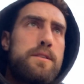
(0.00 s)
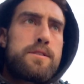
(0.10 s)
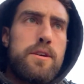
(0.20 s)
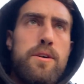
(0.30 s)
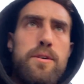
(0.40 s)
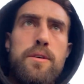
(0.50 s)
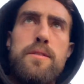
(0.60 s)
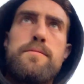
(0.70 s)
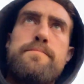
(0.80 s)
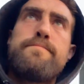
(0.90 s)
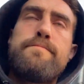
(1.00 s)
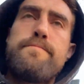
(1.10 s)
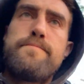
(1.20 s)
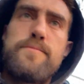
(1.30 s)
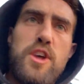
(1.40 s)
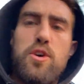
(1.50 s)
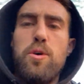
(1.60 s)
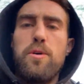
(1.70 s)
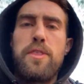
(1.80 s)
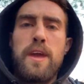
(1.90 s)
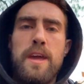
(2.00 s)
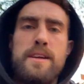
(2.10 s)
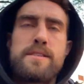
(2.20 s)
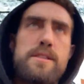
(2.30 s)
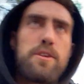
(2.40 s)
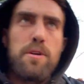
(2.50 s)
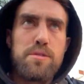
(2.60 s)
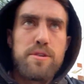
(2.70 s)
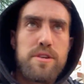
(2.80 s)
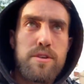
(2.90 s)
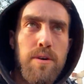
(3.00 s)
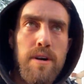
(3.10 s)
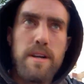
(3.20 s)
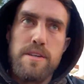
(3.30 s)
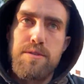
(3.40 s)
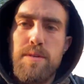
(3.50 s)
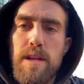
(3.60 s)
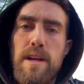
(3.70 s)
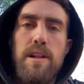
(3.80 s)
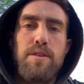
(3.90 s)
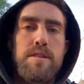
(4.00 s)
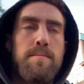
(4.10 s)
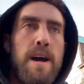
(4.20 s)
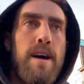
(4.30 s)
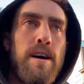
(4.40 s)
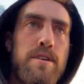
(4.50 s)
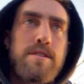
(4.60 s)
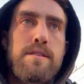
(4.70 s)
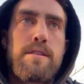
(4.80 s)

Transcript: So the cool thing is the grocery store is really close to my house.